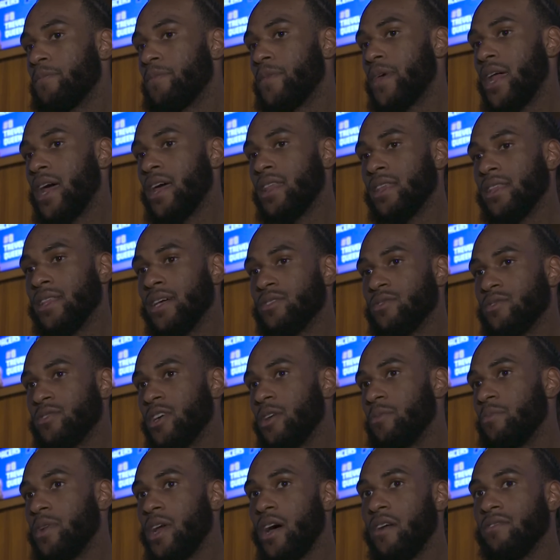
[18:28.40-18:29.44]
And I think that's what's
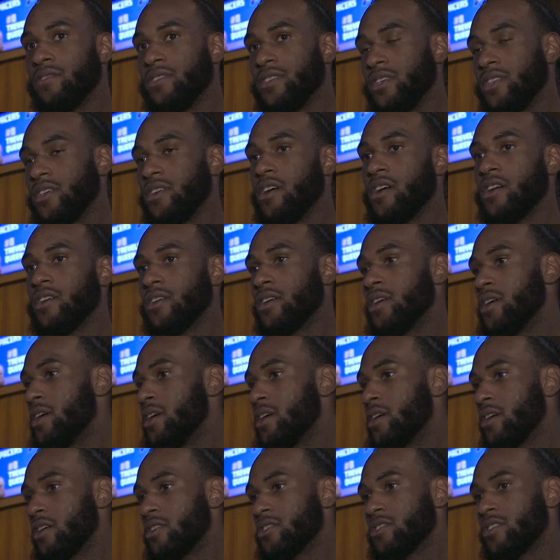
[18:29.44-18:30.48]
helping. Obviously, there are
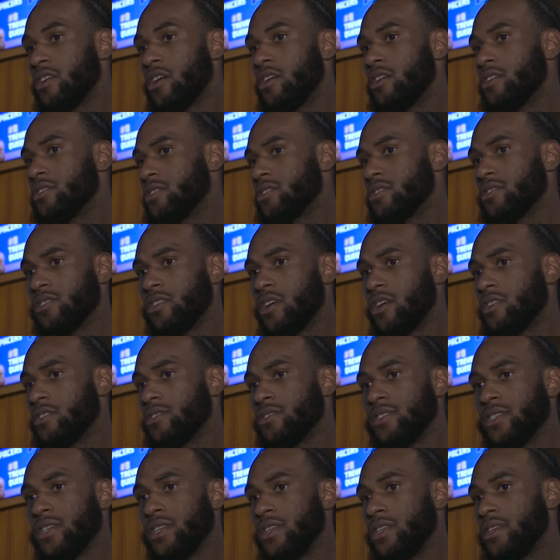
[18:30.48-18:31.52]
our stars, our
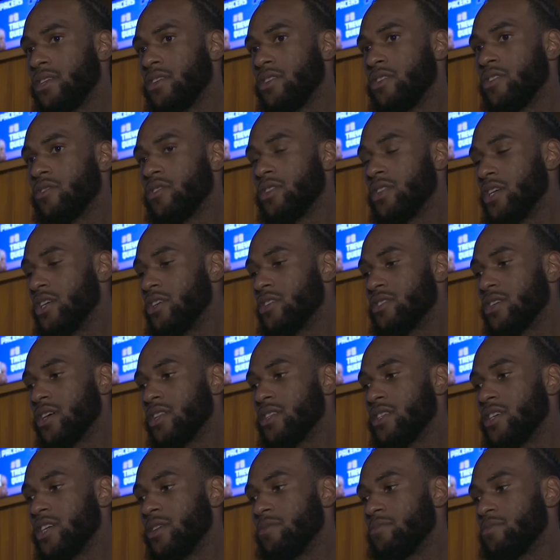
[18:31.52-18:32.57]
starters, and, you know, the leaders on
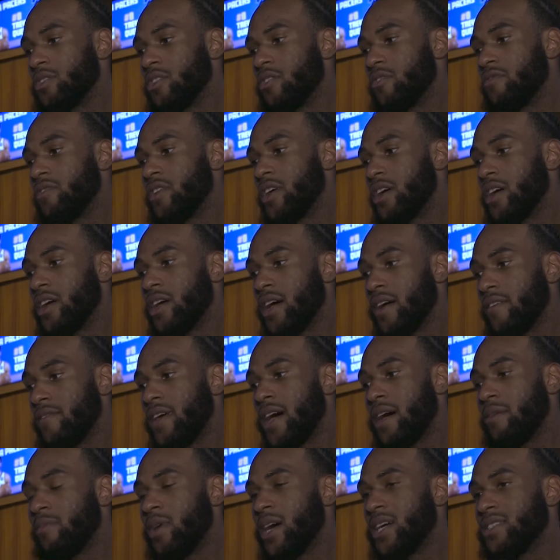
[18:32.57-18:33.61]
the team. So if they have
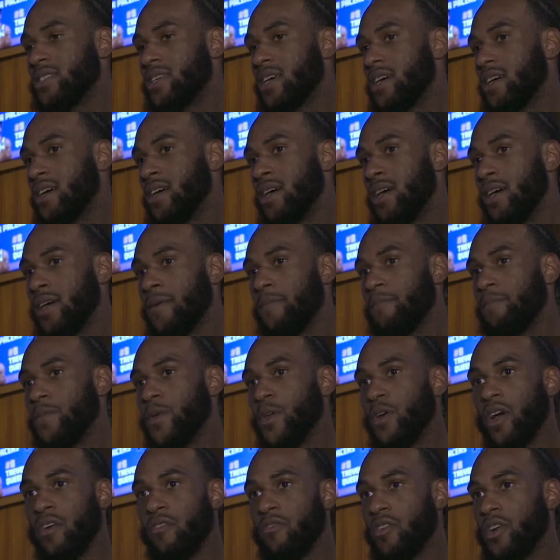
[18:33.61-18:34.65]
that mindset,
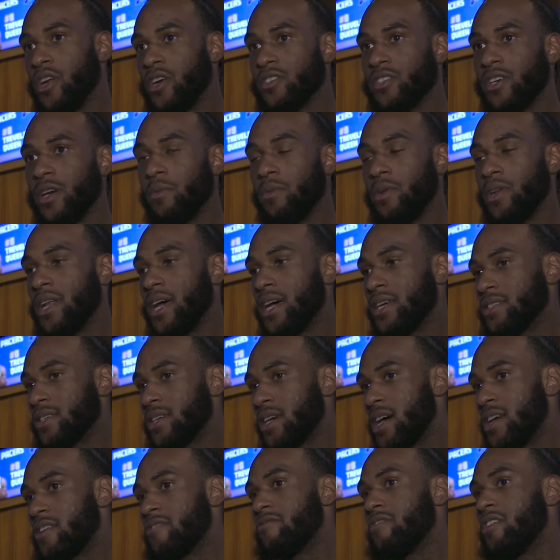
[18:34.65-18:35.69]
you know, everyone else coming in has to
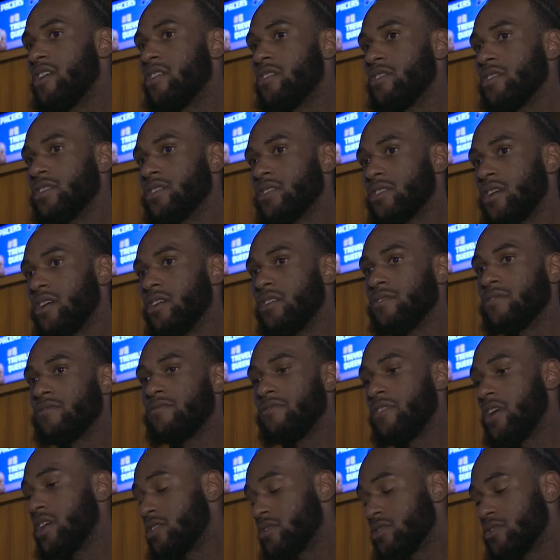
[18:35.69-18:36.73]
kind of
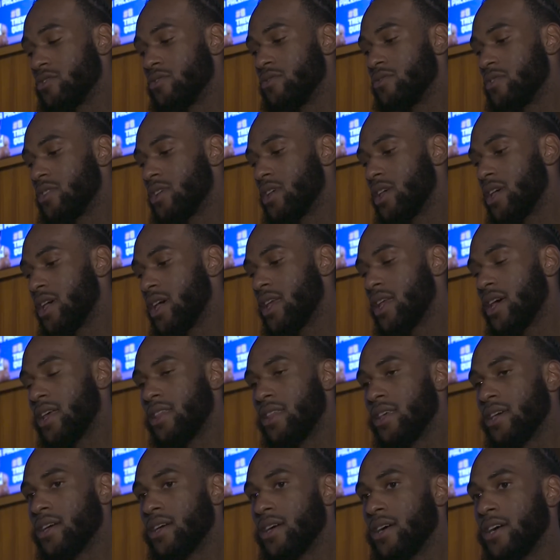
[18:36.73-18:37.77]
follow suit. And I
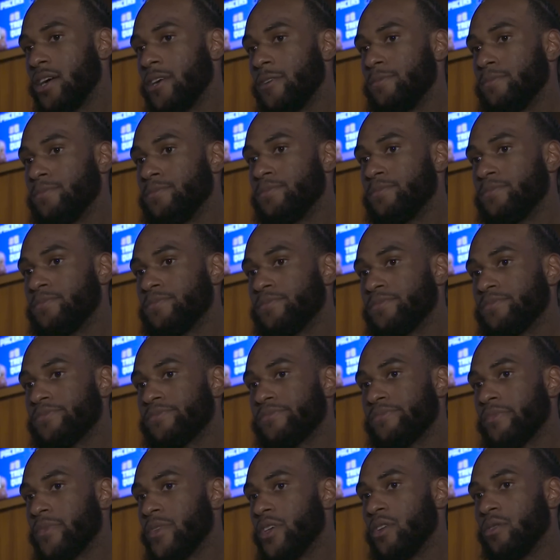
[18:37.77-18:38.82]
think, you
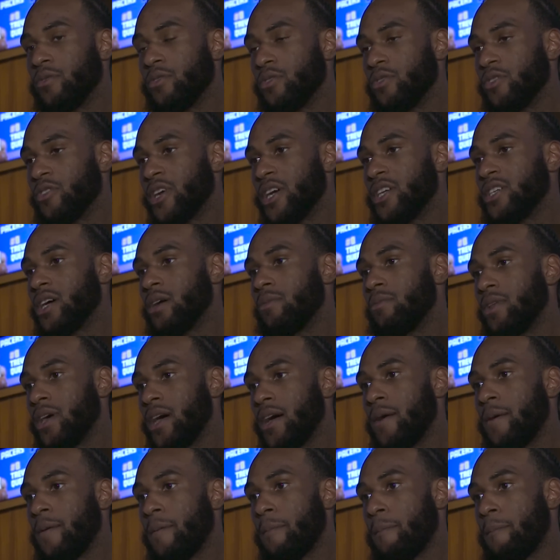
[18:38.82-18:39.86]
know, we're doing a great job of
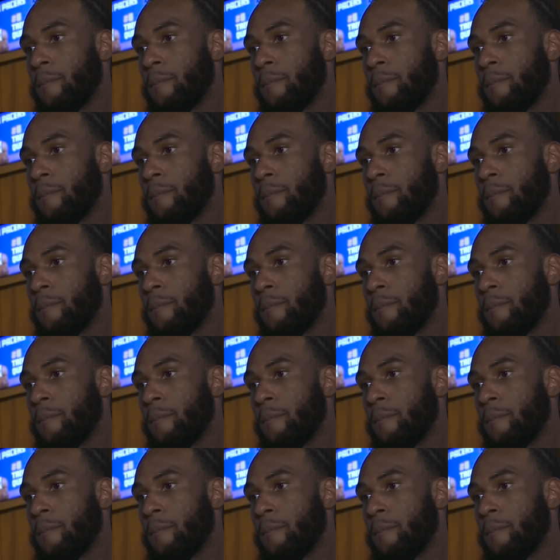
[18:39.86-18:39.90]
that.